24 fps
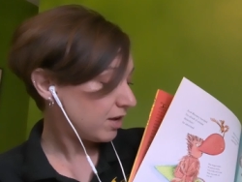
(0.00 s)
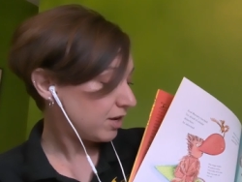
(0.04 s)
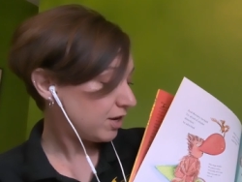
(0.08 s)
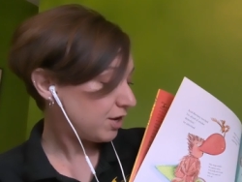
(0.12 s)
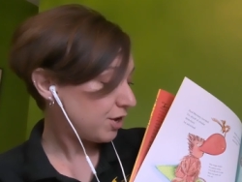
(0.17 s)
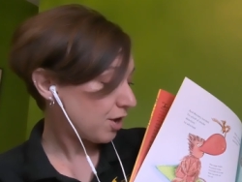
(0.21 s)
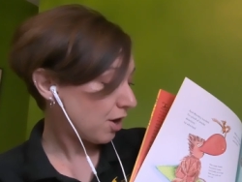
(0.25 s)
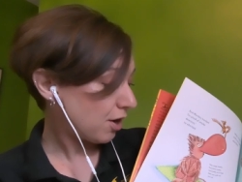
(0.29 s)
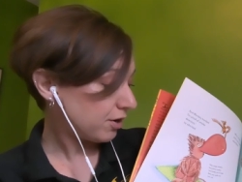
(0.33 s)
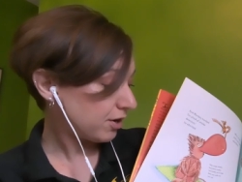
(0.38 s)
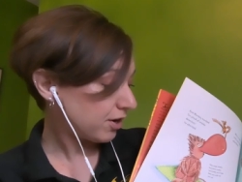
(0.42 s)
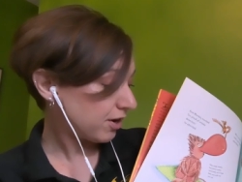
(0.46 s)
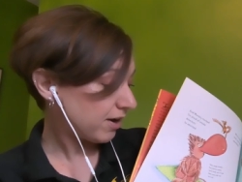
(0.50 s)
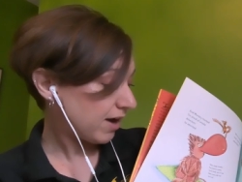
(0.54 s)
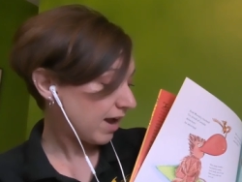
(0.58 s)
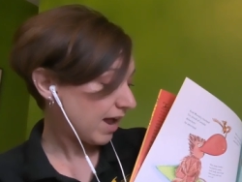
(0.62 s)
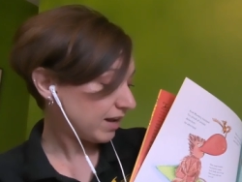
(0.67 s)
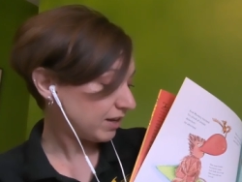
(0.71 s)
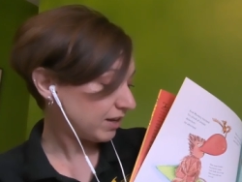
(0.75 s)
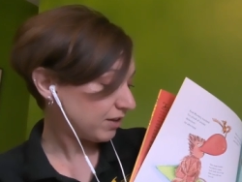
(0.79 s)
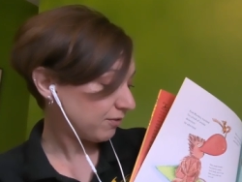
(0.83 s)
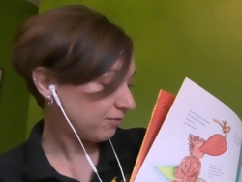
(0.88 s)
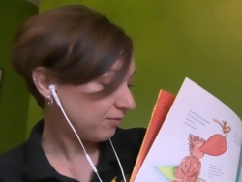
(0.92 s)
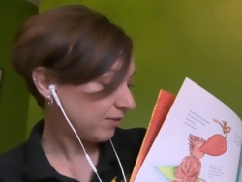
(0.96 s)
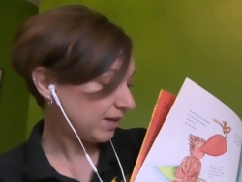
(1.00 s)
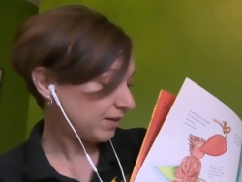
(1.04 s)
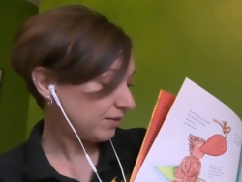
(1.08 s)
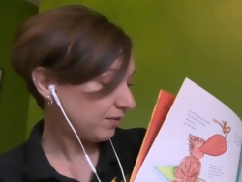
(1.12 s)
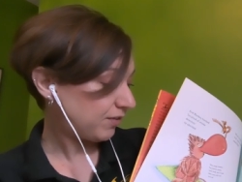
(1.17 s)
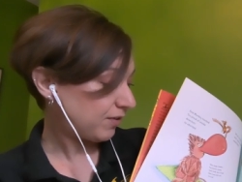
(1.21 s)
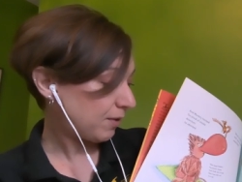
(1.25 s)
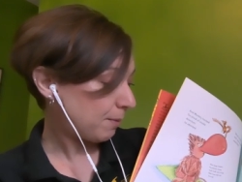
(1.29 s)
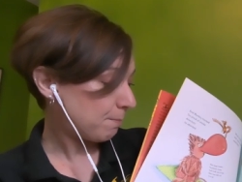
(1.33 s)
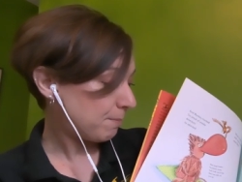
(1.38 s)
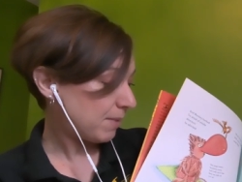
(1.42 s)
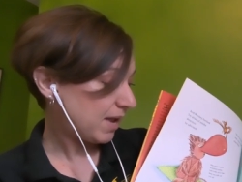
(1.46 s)
Younger
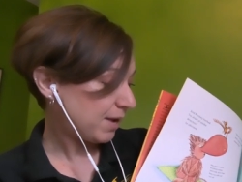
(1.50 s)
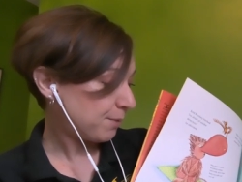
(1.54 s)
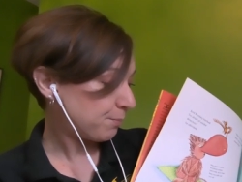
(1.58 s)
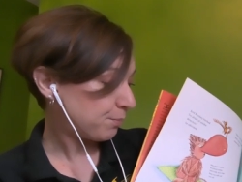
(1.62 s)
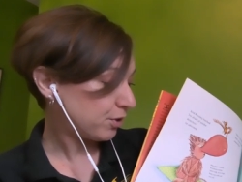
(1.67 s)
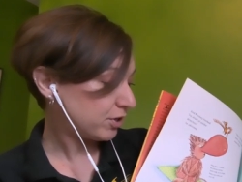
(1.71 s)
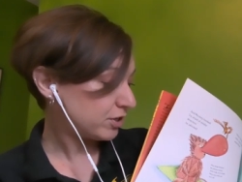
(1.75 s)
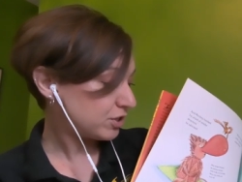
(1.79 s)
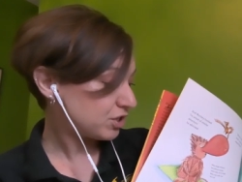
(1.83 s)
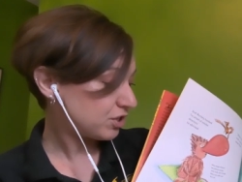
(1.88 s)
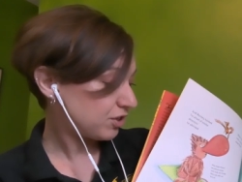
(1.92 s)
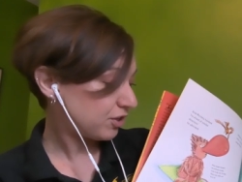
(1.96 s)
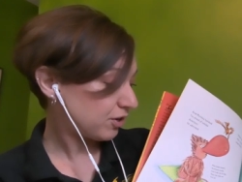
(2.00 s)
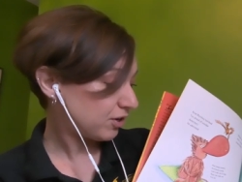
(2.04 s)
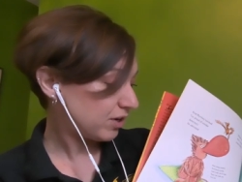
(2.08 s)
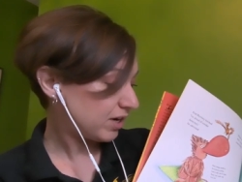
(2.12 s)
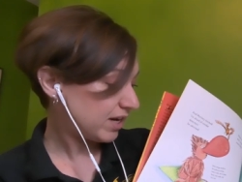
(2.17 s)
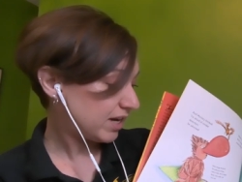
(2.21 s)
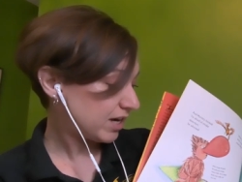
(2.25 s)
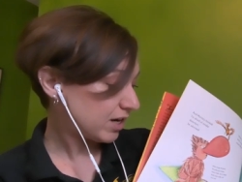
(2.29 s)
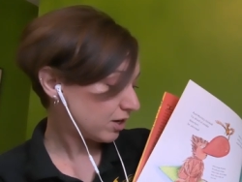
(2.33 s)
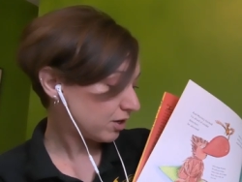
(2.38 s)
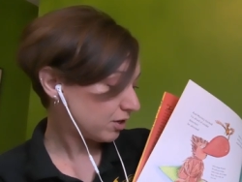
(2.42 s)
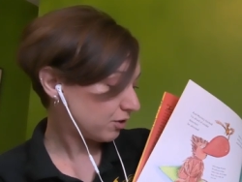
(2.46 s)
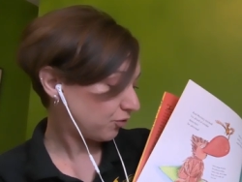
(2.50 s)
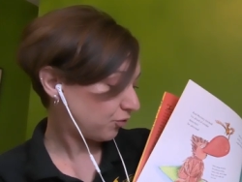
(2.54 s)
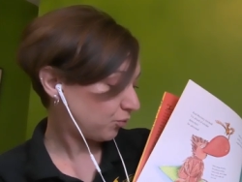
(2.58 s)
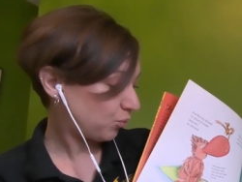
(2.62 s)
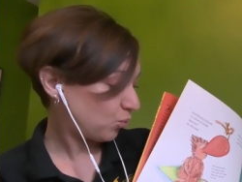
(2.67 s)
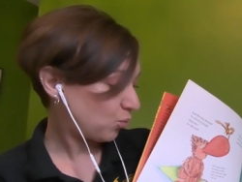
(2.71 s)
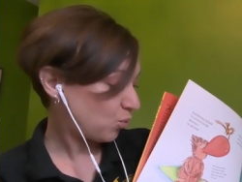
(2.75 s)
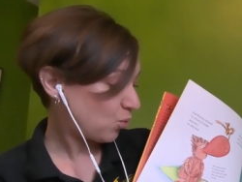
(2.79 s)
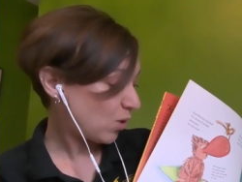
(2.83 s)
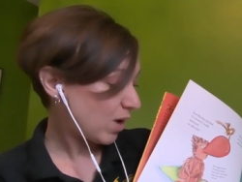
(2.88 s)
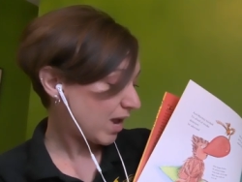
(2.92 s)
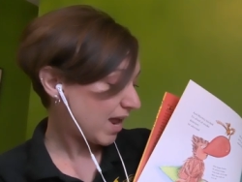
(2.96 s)
elephants may push their ears
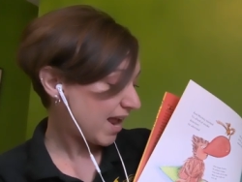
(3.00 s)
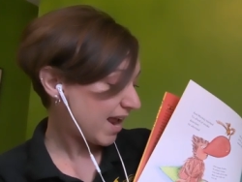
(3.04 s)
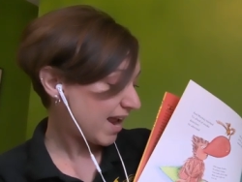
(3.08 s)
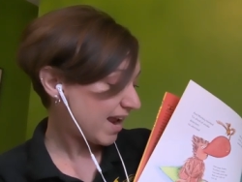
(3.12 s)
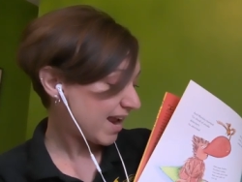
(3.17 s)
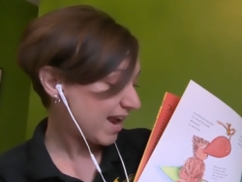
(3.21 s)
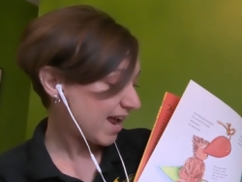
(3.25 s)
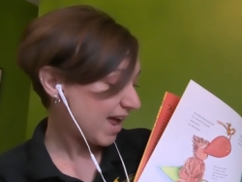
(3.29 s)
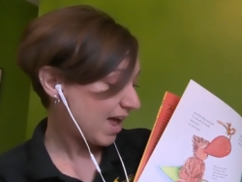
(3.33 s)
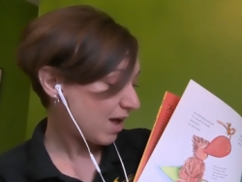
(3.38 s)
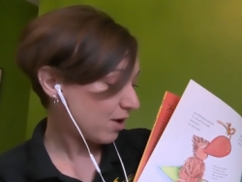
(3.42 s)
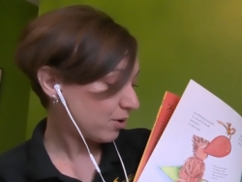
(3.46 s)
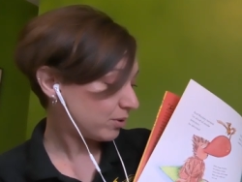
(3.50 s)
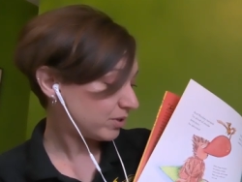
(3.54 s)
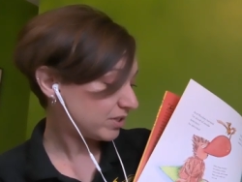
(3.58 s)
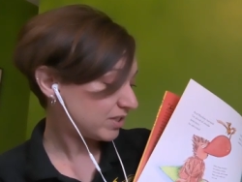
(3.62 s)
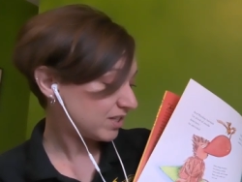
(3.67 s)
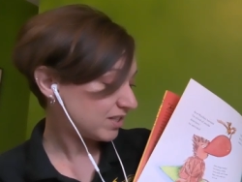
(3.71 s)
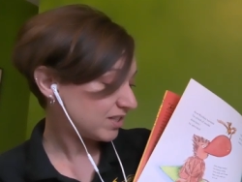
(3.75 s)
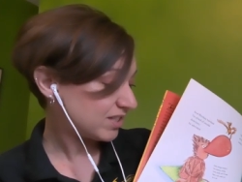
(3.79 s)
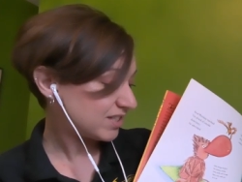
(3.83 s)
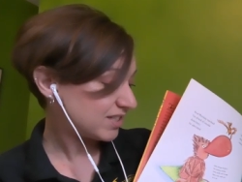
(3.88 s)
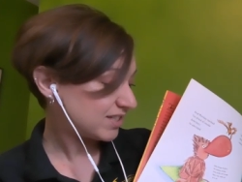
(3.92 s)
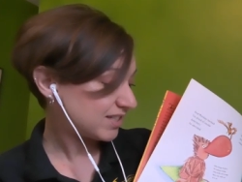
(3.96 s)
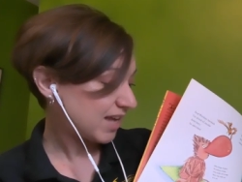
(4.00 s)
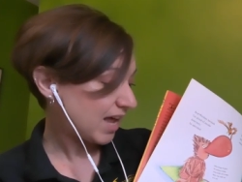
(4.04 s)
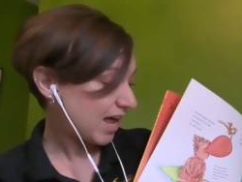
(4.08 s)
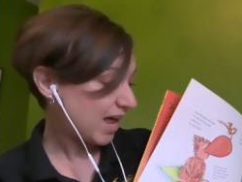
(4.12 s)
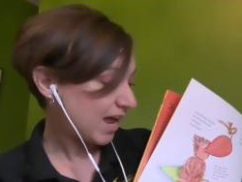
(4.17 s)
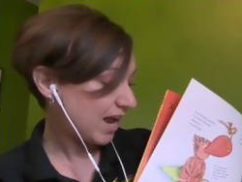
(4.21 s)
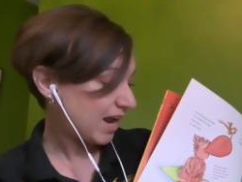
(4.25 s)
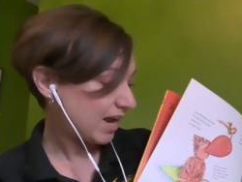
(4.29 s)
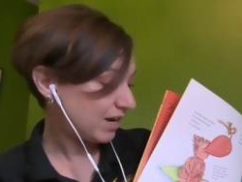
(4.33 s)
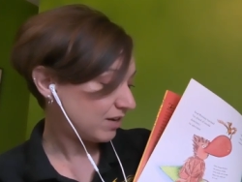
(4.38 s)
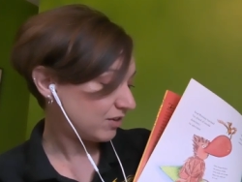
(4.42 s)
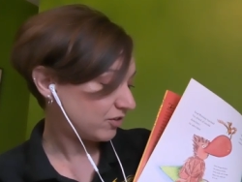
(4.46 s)
way out to the
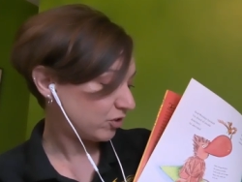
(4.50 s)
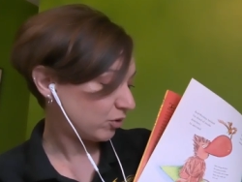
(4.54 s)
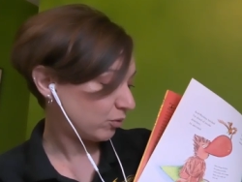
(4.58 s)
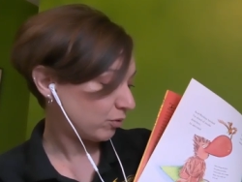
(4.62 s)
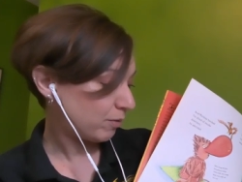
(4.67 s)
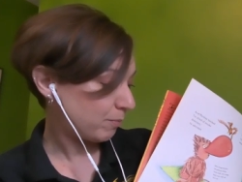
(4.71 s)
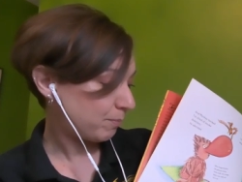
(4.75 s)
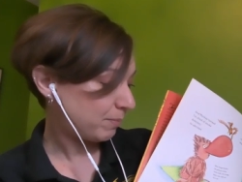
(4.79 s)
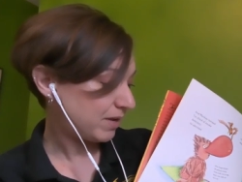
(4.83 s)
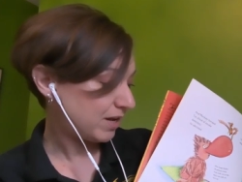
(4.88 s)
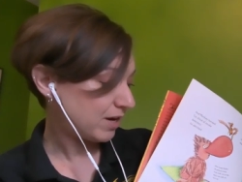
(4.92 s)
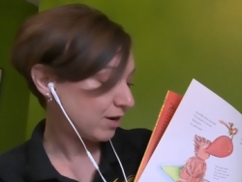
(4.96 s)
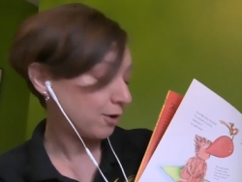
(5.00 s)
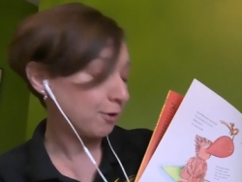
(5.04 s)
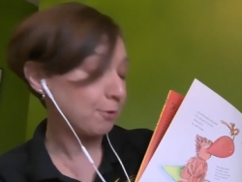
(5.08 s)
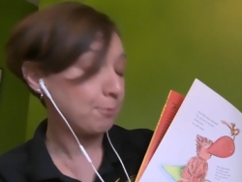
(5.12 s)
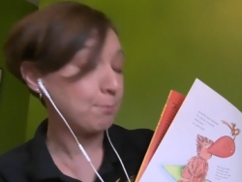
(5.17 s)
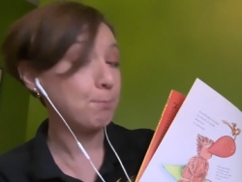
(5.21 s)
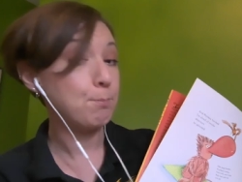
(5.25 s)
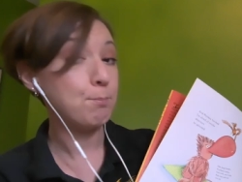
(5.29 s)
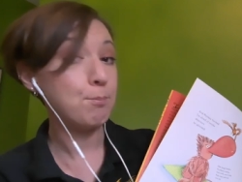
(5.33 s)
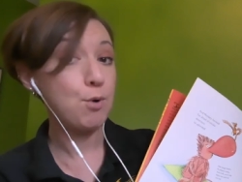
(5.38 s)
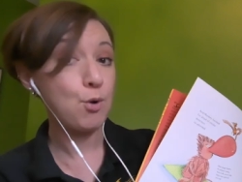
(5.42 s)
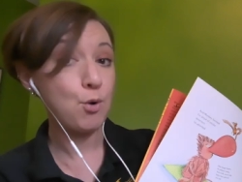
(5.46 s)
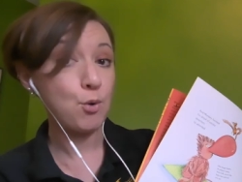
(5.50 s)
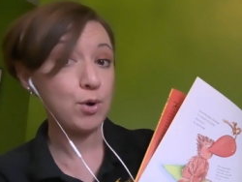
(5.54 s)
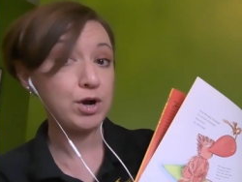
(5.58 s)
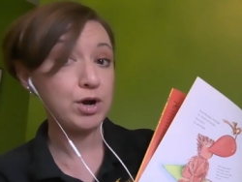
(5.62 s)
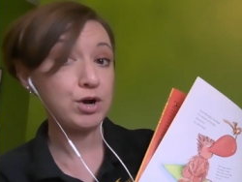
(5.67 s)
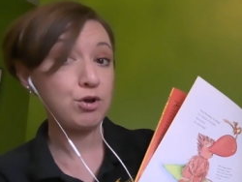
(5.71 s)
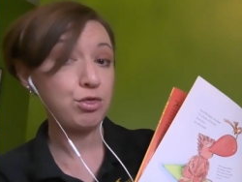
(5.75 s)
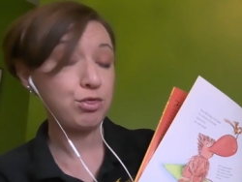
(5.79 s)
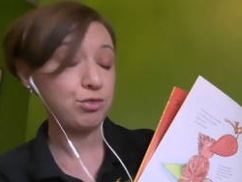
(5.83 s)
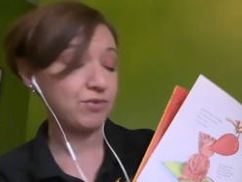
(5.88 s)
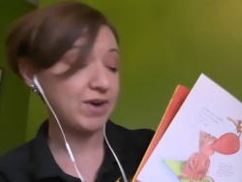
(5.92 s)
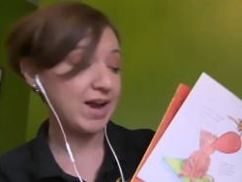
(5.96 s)
side to appear
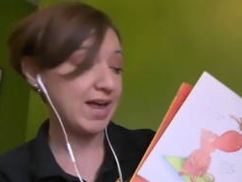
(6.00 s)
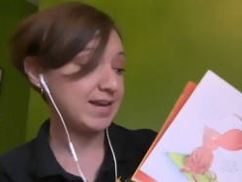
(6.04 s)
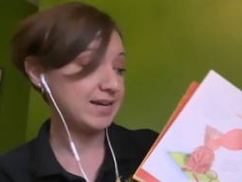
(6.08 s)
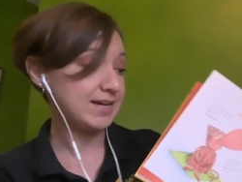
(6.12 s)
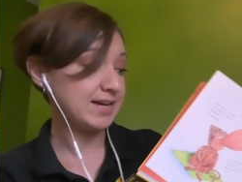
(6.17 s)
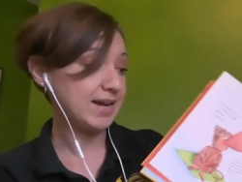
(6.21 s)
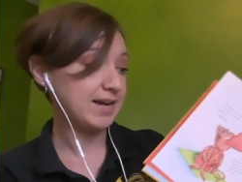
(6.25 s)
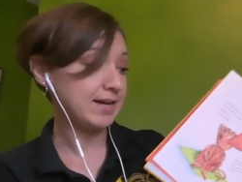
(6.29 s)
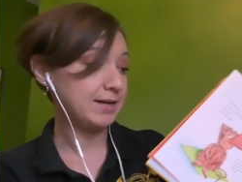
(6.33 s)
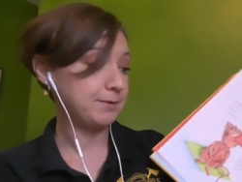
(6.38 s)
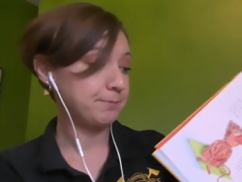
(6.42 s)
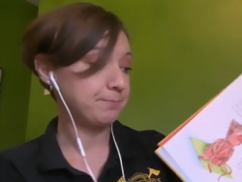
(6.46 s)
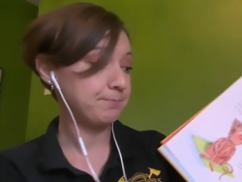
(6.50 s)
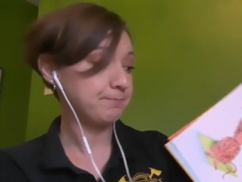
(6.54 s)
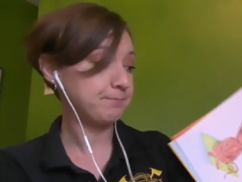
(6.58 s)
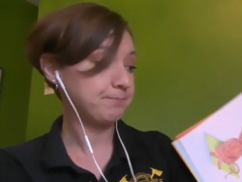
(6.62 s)
more threatening.